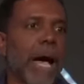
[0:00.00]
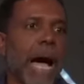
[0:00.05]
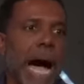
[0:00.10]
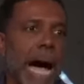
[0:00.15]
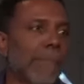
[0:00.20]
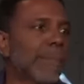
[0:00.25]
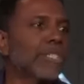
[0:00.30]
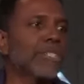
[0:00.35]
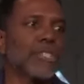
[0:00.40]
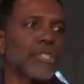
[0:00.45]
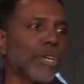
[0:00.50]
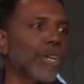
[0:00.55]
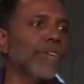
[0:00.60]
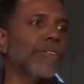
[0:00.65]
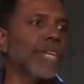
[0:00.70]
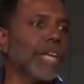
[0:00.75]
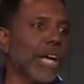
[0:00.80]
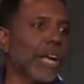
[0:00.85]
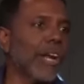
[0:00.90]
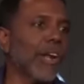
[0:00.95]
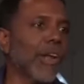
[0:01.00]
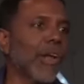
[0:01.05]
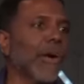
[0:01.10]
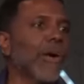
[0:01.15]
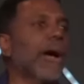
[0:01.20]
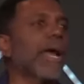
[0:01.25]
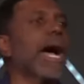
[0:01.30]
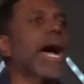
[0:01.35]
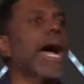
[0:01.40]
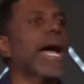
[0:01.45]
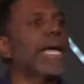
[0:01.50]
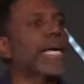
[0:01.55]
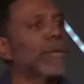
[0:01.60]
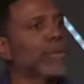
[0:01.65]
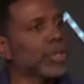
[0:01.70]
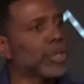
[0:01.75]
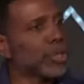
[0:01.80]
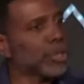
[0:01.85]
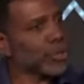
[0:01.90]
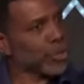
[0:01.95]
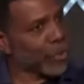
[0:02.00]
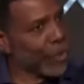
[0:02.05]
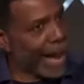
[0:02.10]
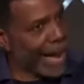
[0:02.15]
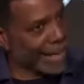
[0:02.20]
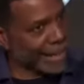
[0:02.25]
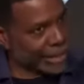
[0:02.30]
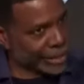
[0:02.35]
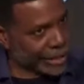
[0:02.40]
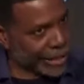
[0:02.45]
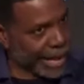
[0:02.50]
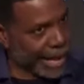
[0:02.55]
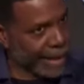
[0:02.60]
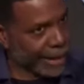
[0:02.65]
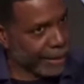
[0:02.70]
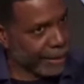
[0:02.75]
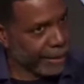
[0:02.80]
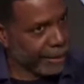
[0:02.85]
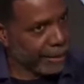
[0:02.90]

I'm a servant of the Lord. I hear what you're trying to say.